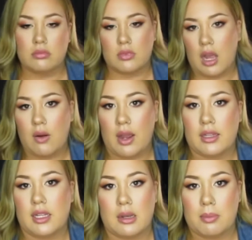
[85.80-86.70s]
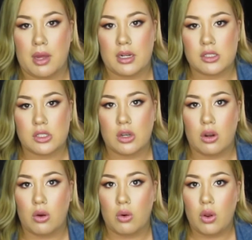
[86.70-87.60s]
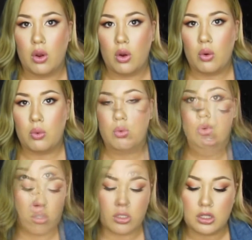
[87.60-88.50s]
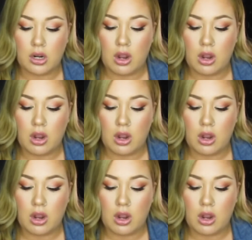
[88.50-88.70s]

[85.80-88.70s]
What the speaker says: how I think about it. So, you know,